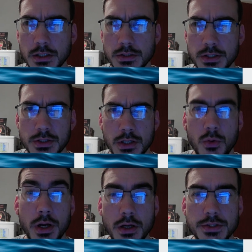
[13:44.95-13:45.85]
they're
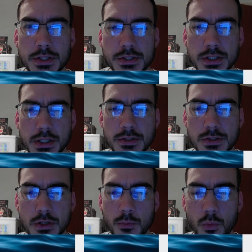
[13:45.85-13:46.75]
quite artistic in
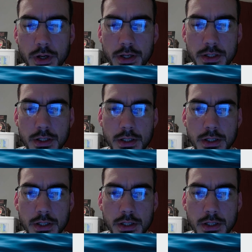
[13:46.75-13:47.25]
some way.